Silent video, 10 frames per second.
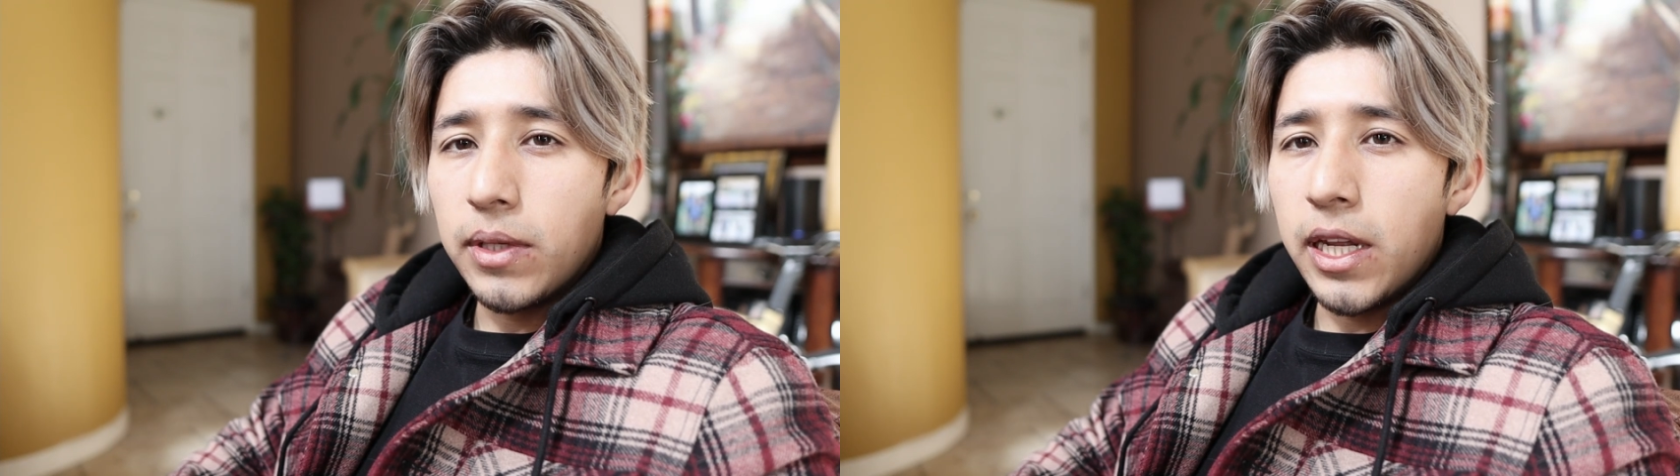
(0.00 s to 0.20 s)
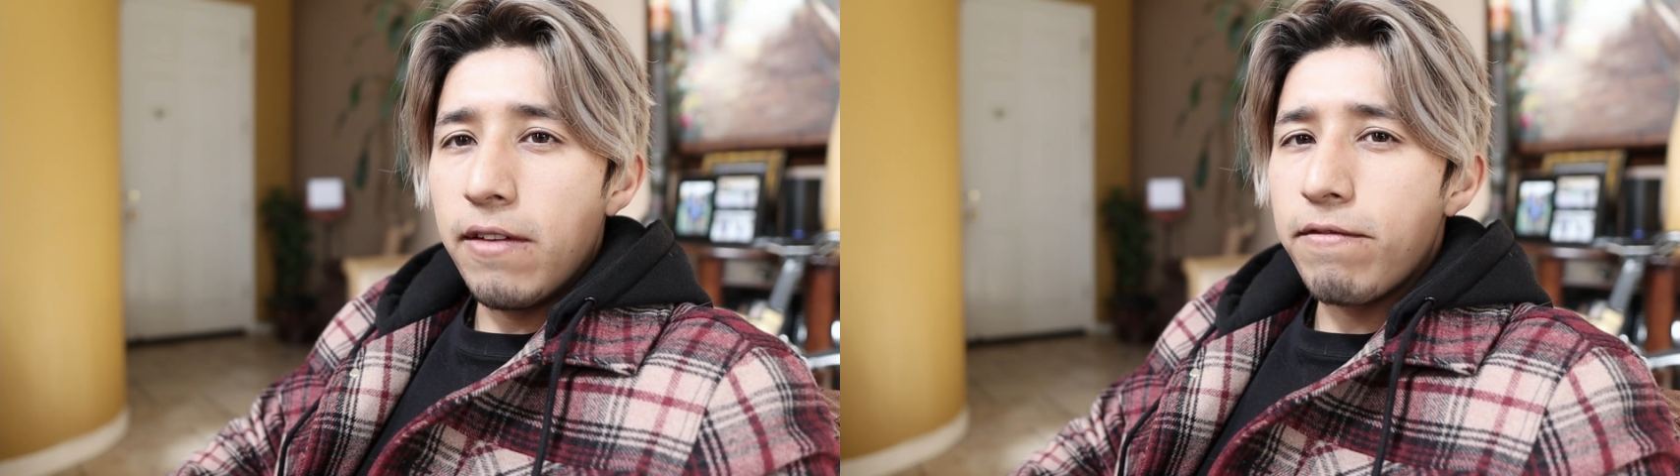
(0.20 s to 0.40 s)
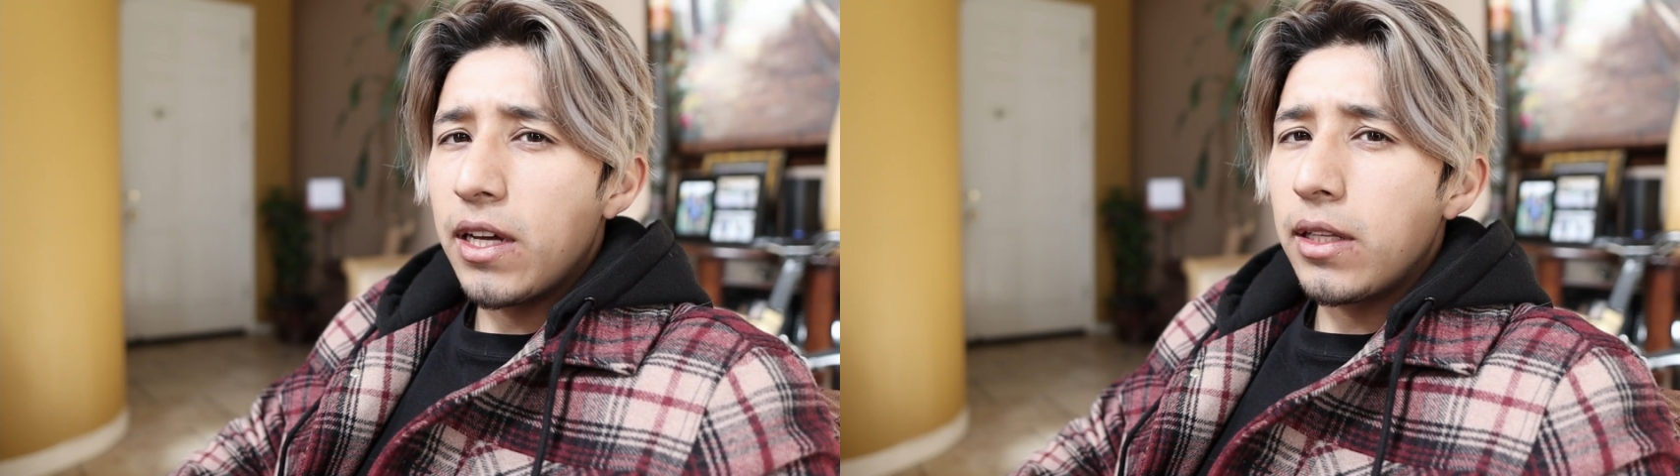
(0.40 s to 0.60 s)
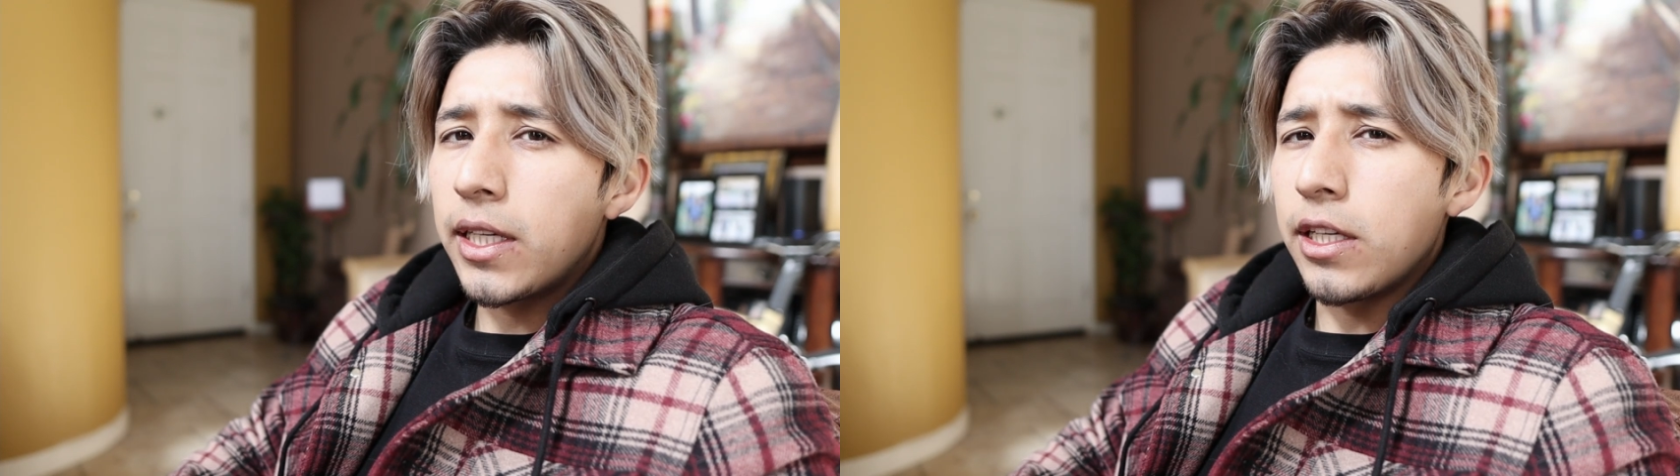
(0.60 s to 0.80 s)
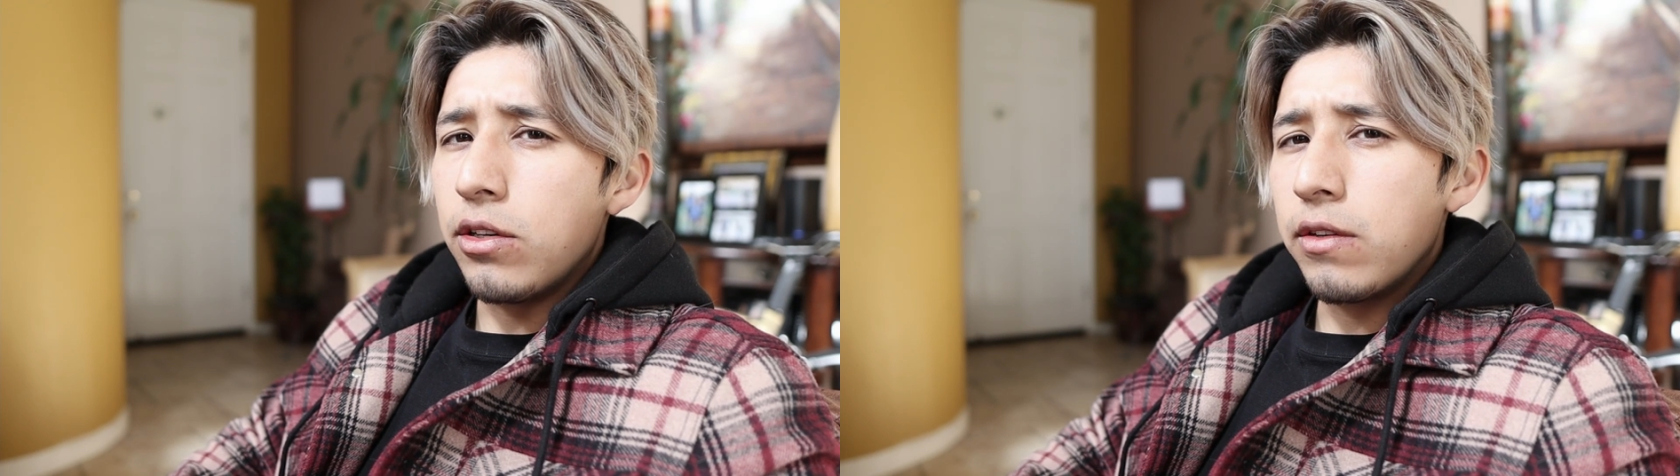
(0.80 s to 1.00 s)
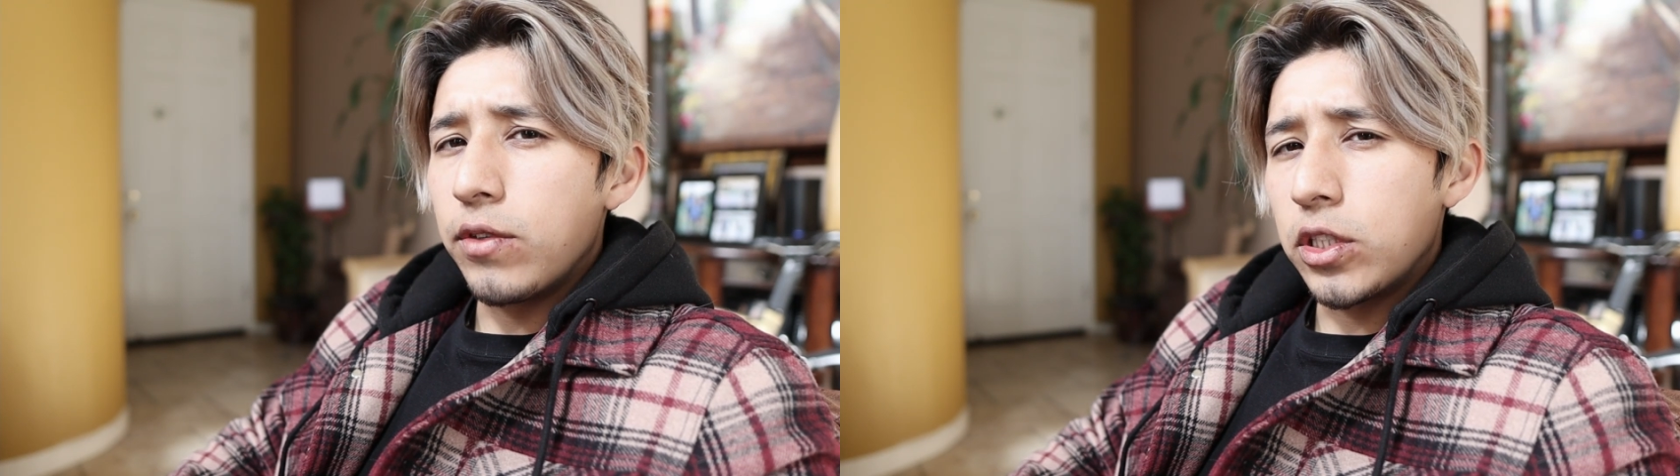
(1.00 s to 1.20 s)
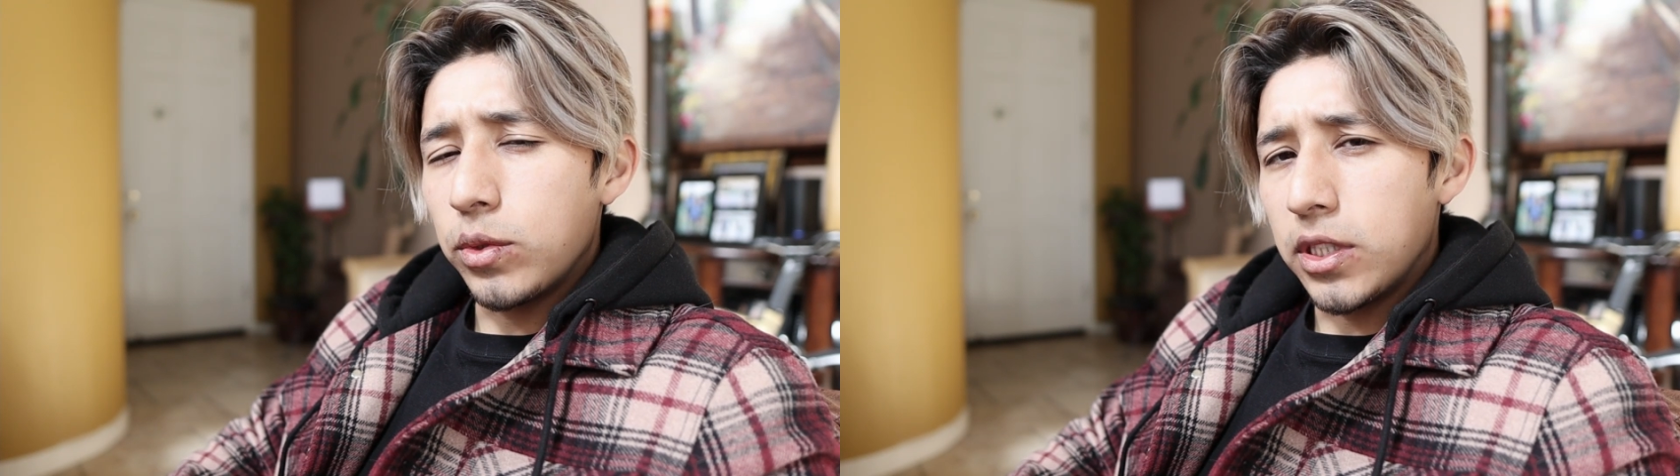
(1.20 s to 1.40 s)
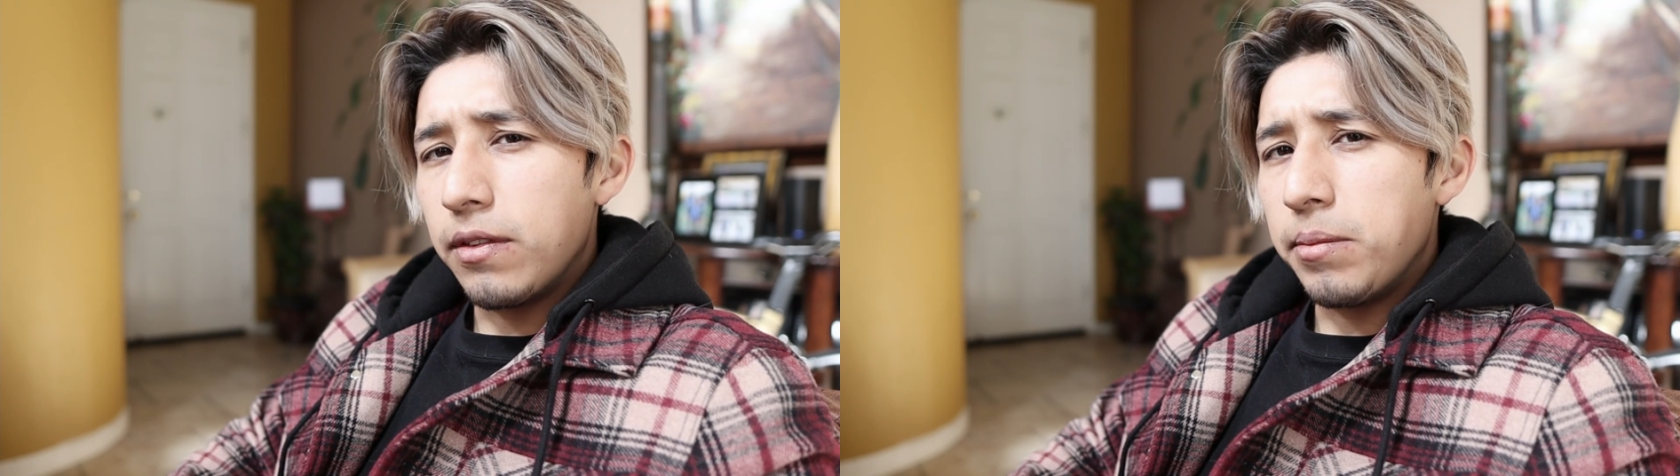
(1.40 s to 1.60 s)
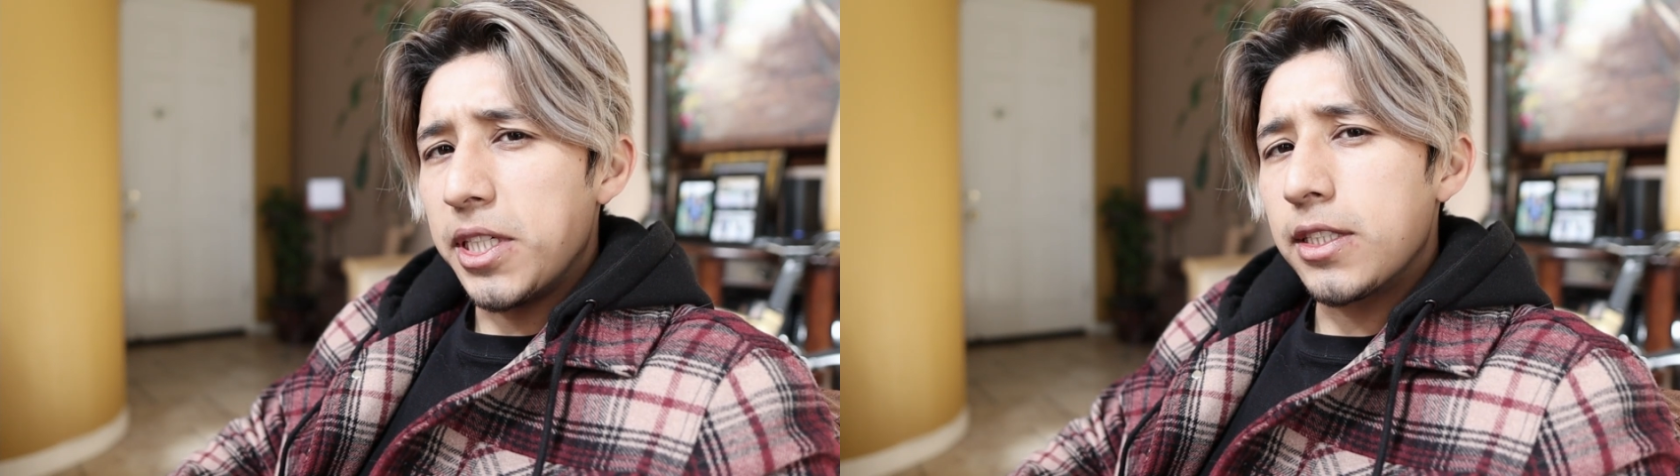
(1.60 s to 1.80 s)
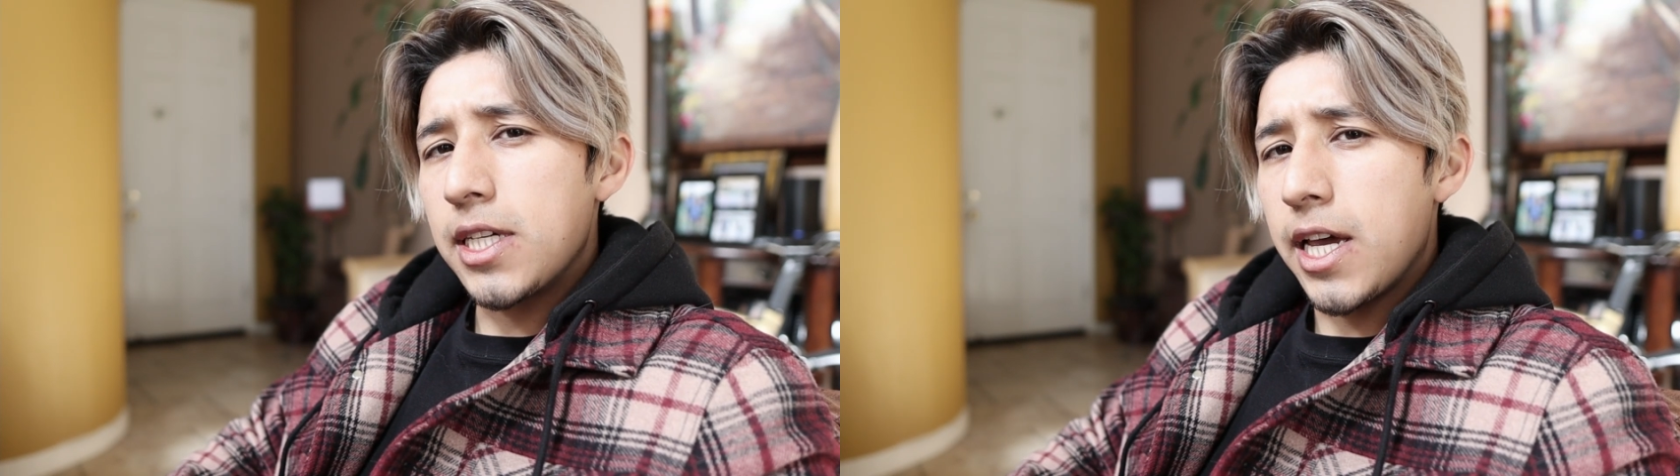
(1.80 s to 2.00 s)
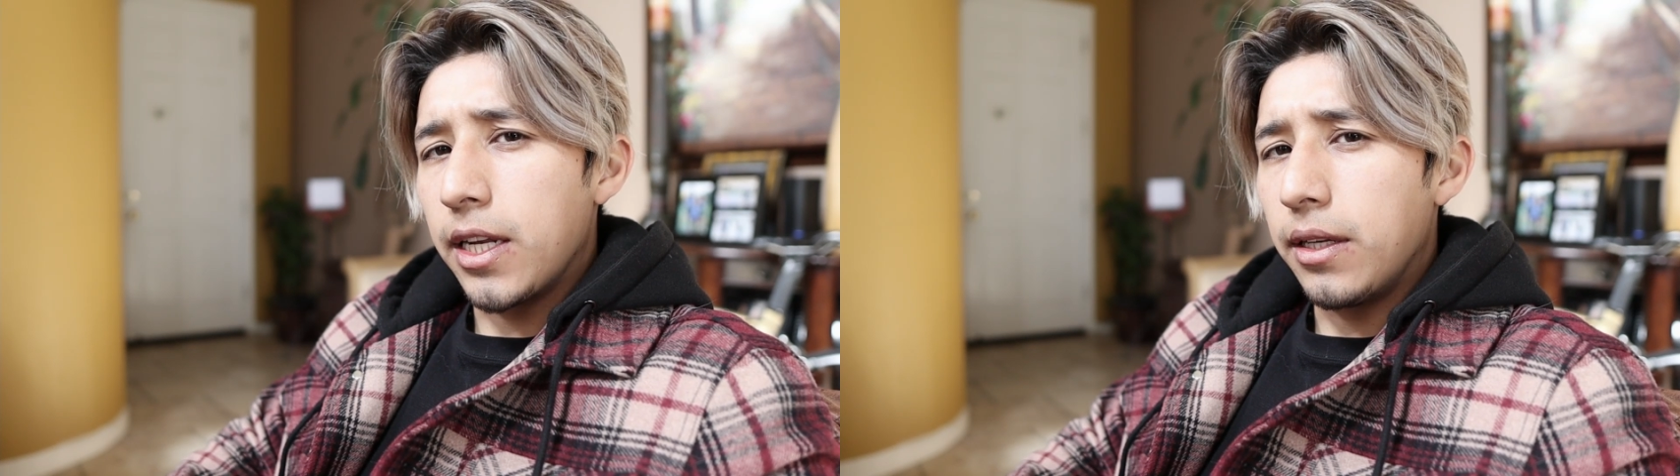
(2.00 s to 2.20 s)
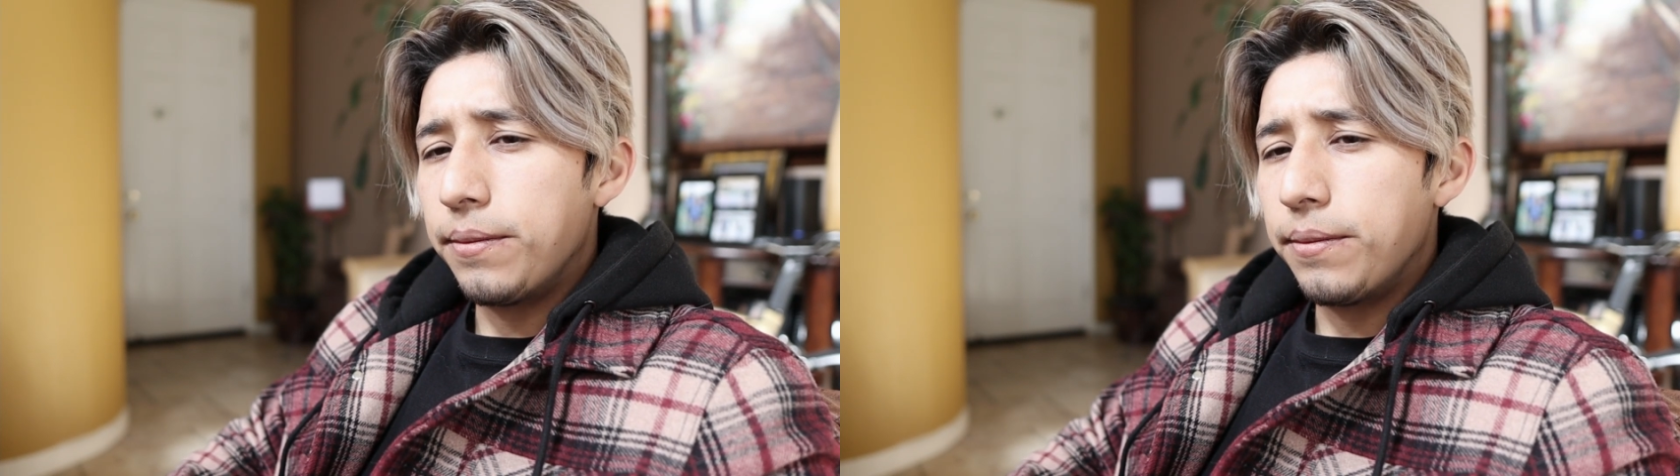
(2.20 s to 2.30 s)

and it felt like the universe was giving me a sign.